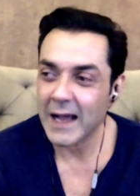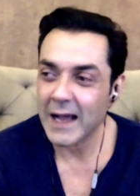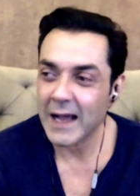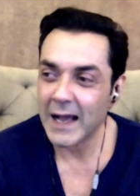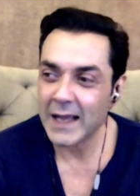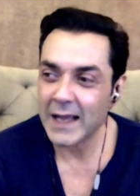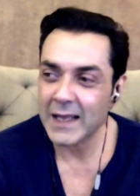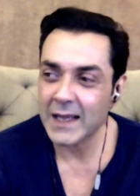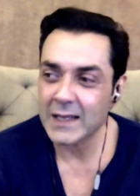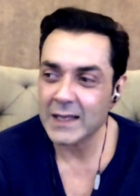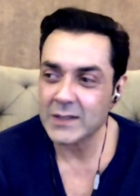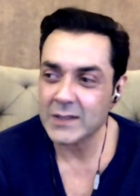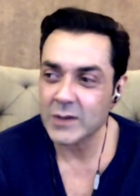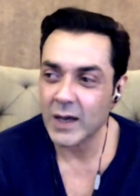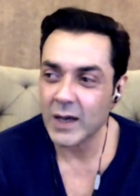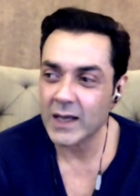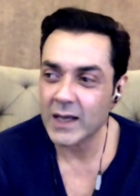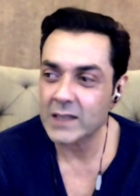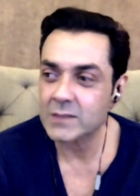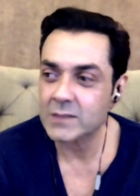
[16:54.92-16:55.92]
I guess
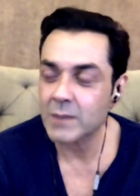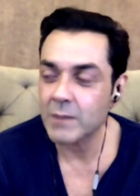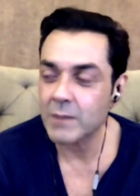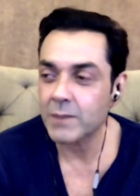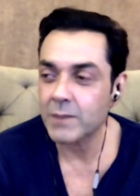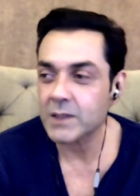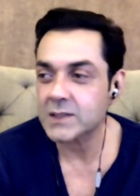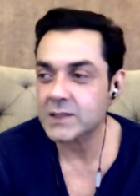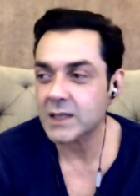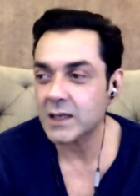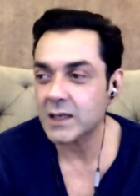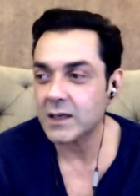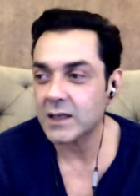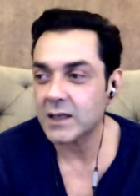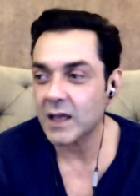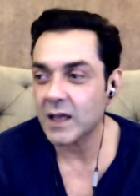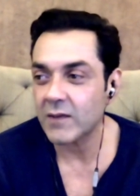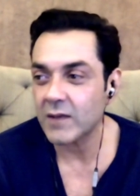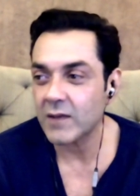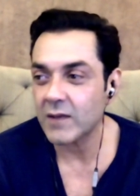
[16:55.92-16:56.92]
so. I guess my
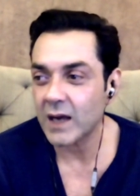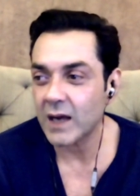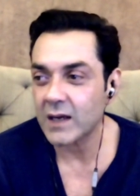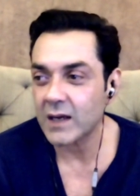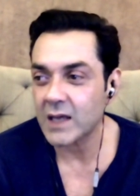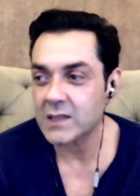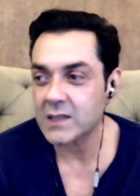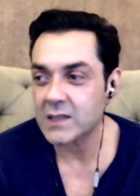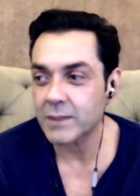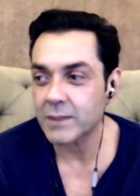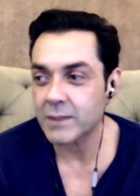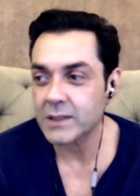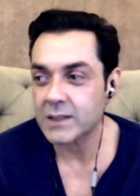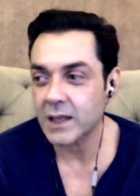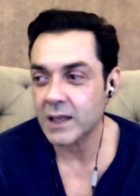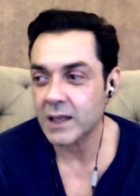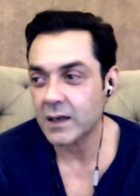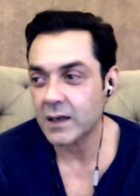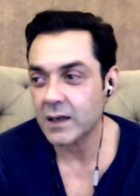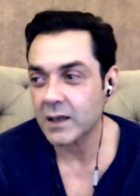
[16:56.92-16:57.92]
personality, every actor has a
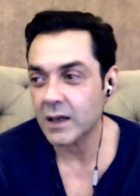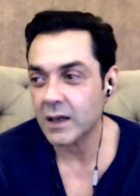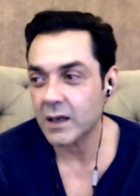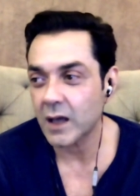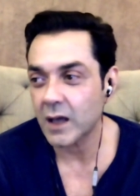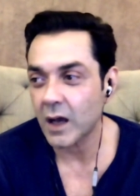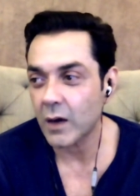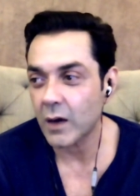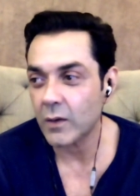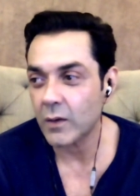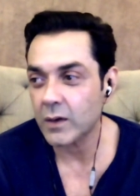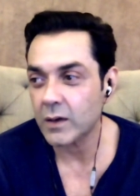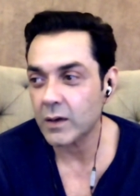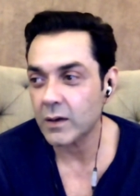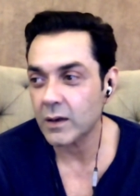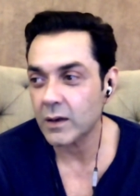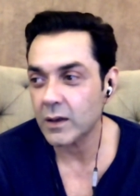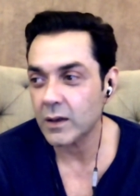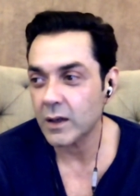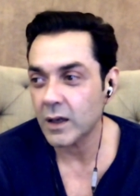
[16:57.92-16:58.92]
personality and how it
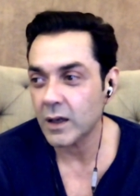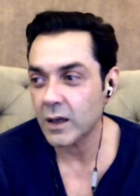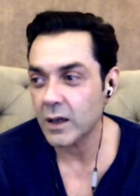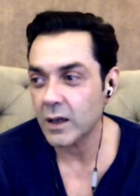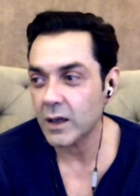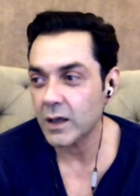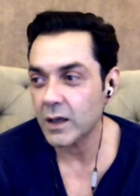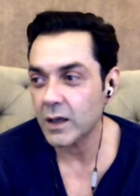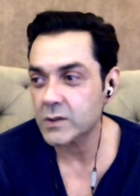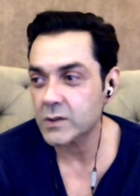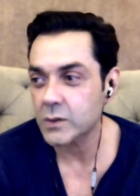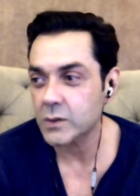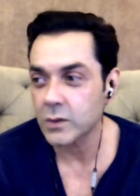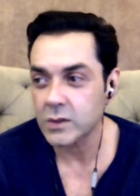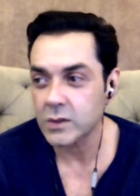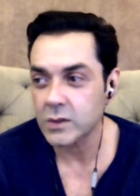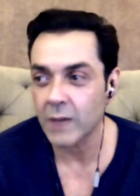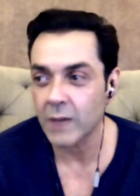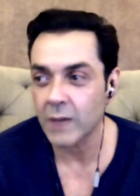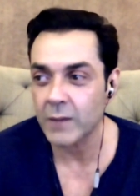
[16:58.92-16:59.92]

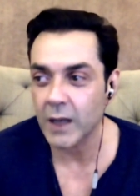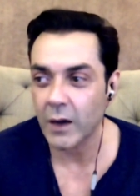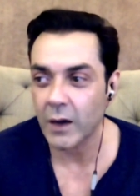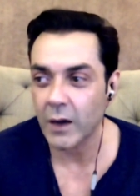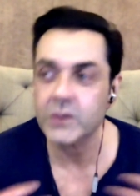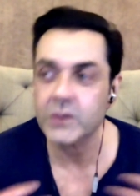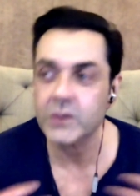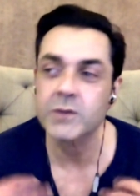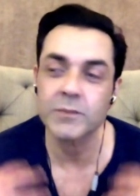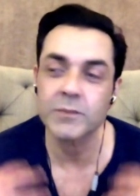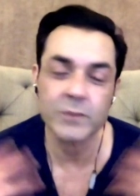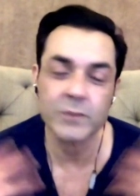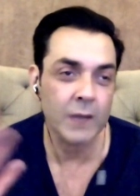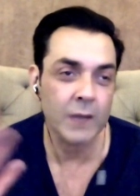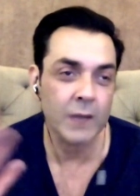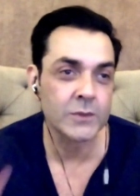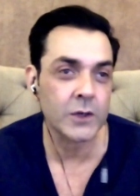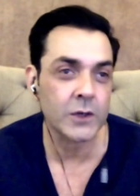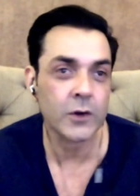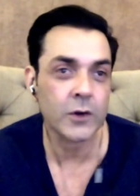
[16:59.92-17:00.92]
exudes, I mean, how it
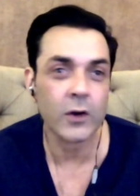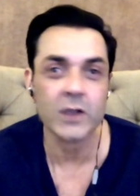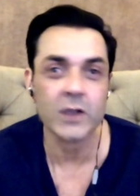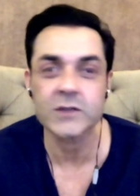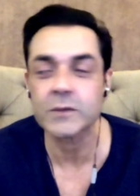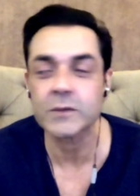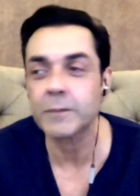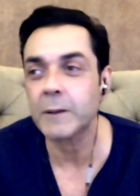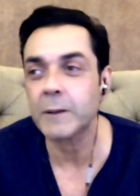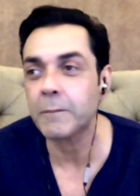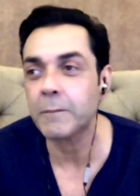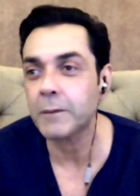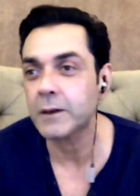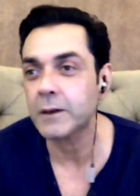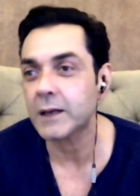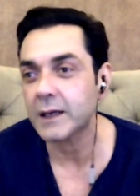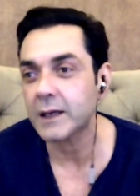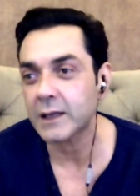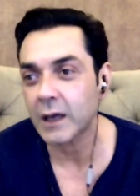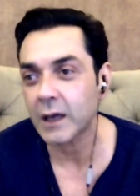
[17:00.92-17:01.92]
comes across with
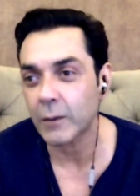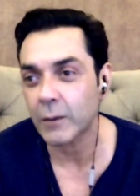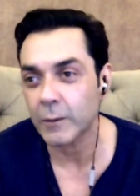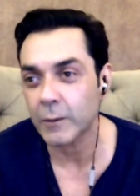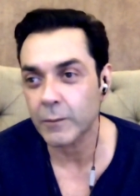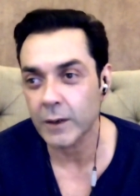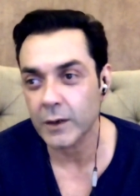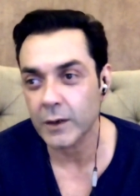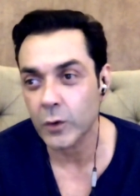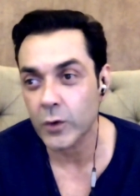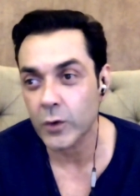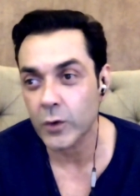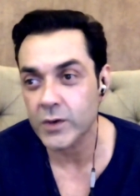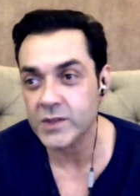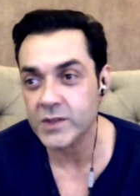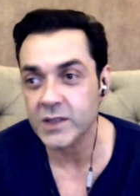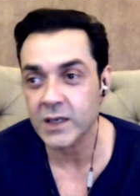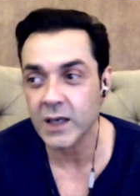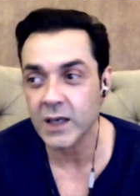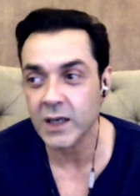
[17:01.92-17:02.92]
people and how people
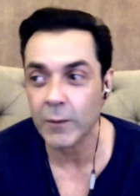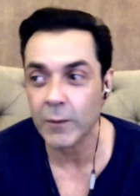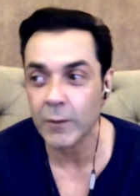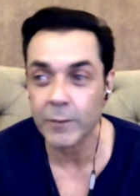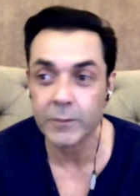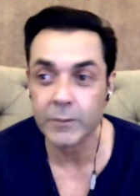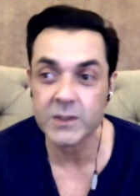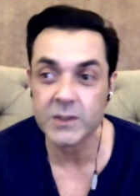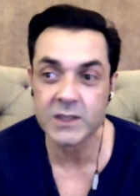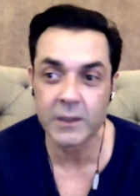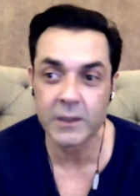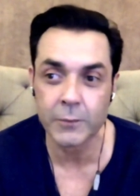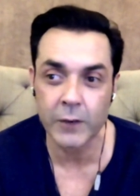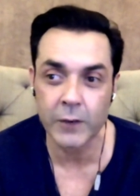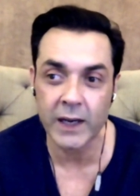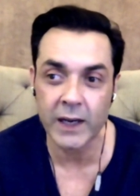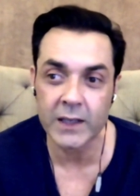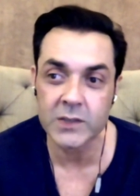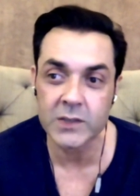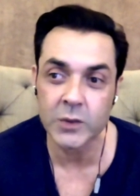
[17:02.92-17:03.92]
notice it and how people, script
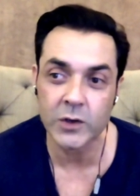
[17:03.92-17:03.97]
writers